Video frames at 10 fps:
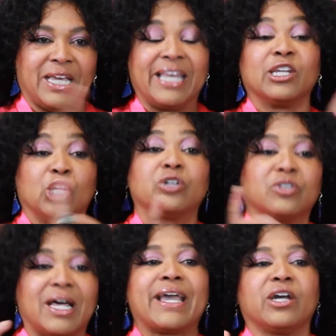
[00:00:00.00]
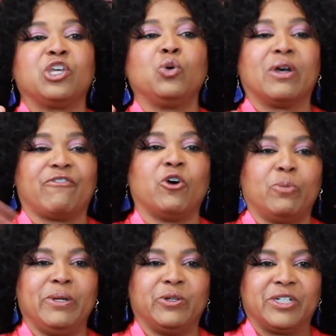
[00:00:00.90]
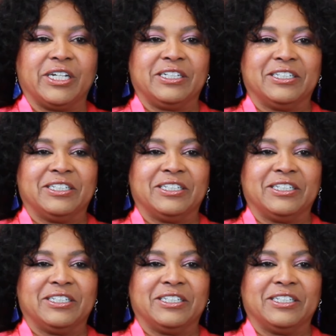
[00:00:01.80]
It looked like a UFO building.